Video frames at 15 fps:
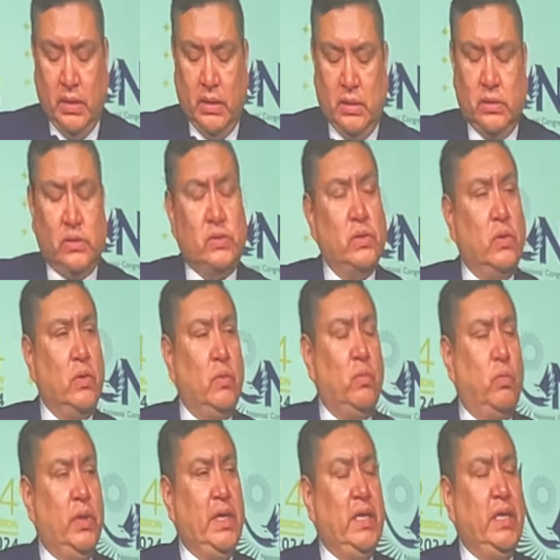
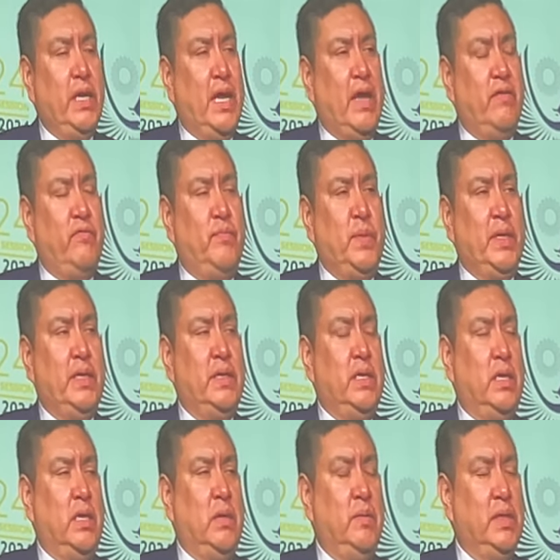So we have been
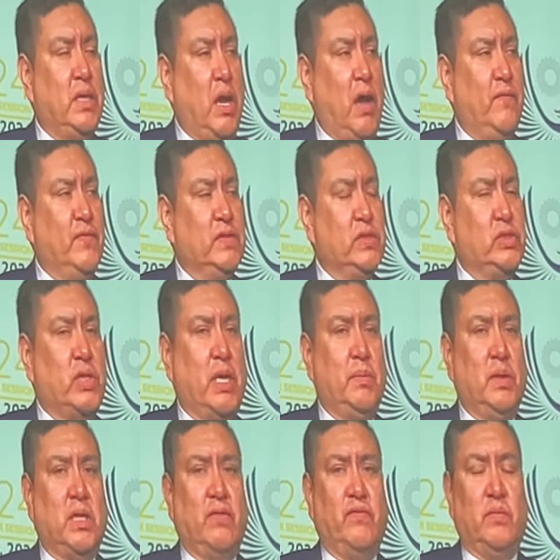in the Office of
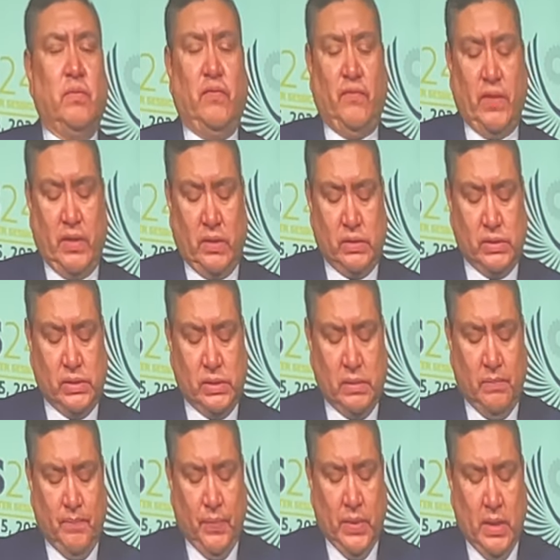Tribal Government
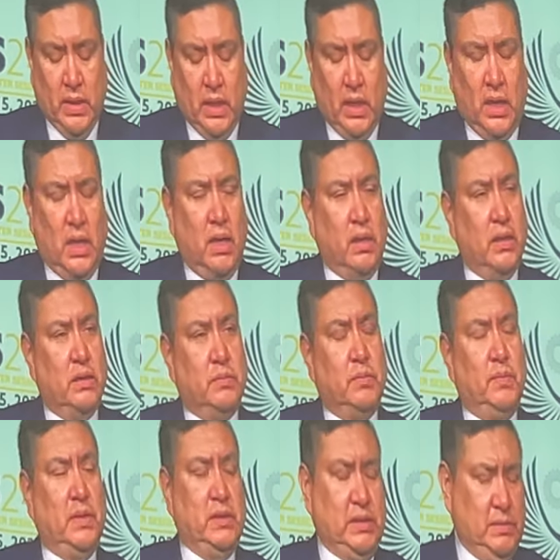Affairs,
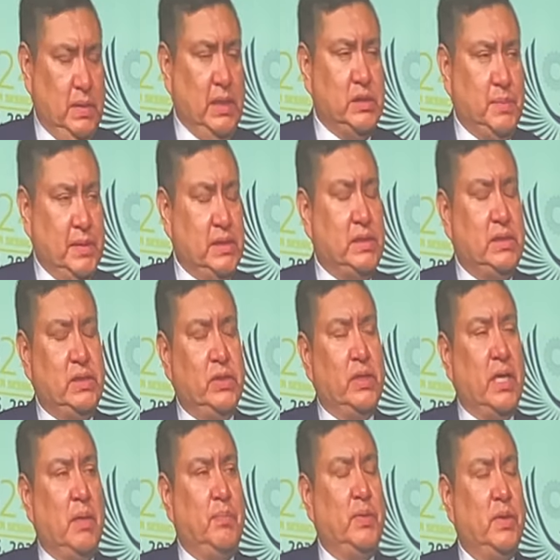has been stood
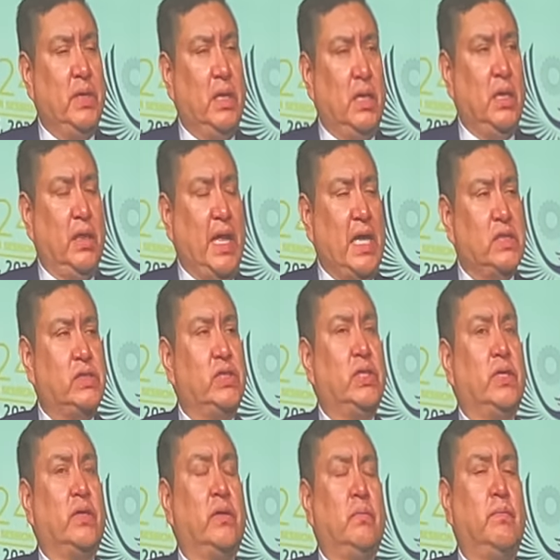up last
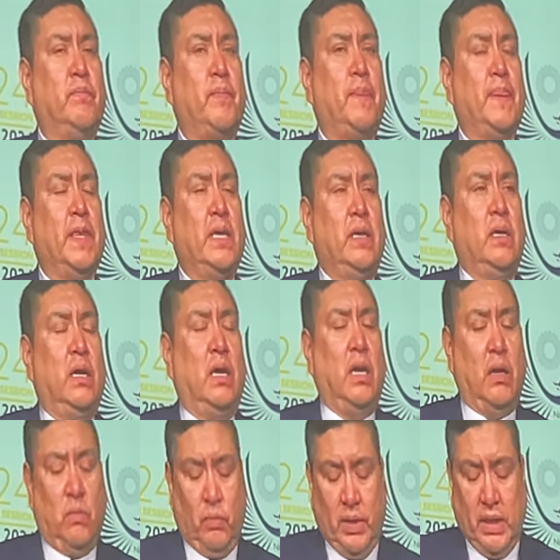year.
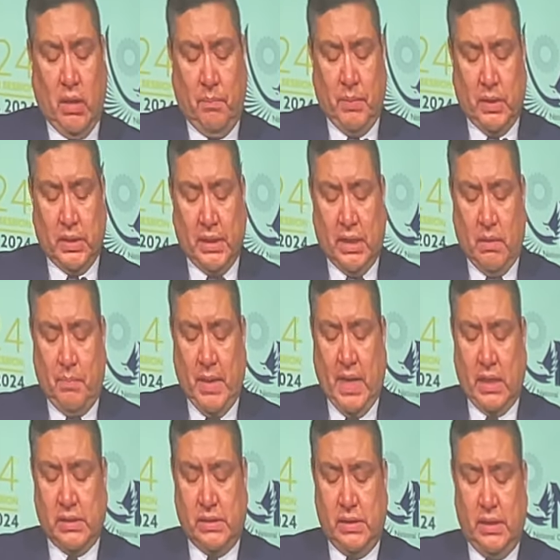We are building
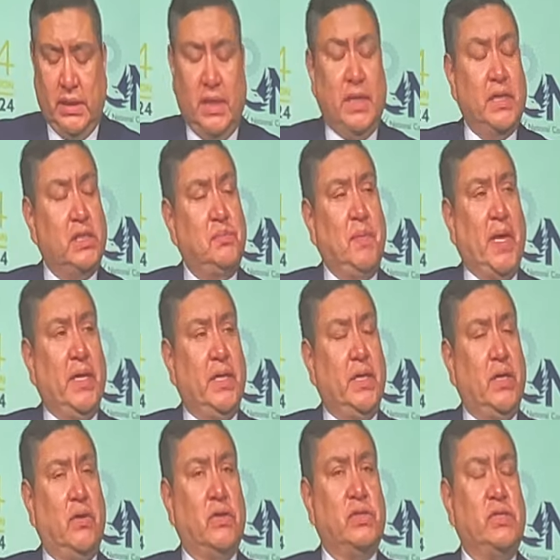capacity and
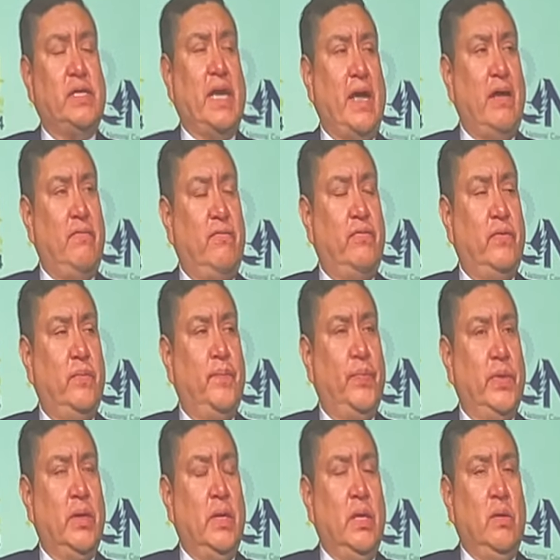expanding our staff.
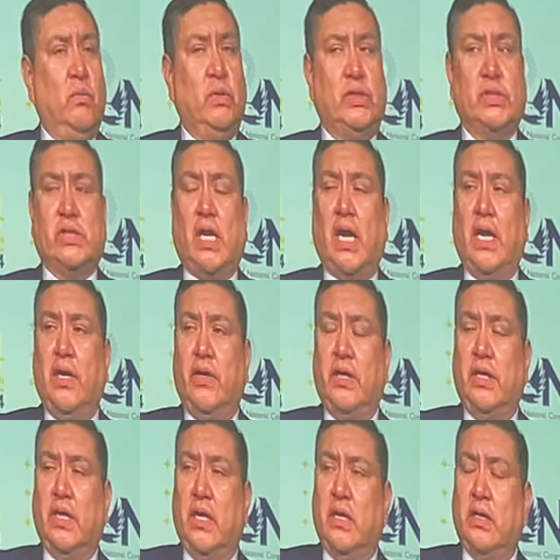We just hired
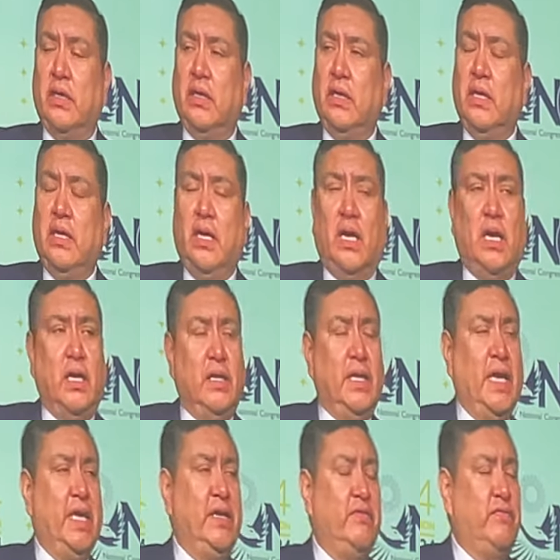a young
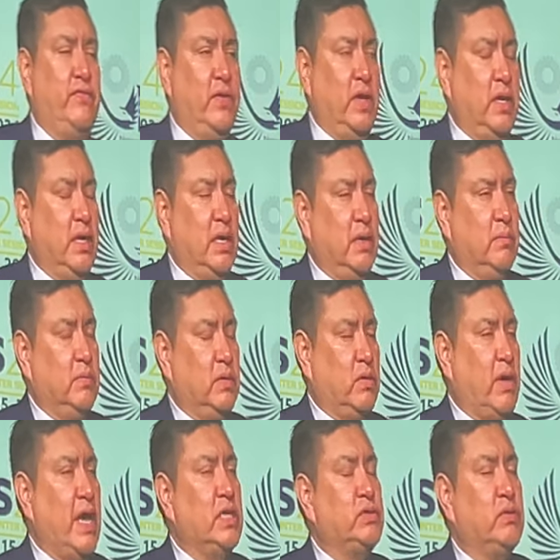Native
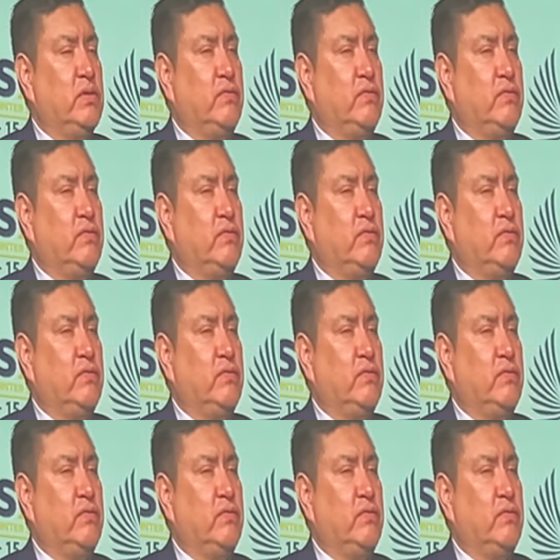graduate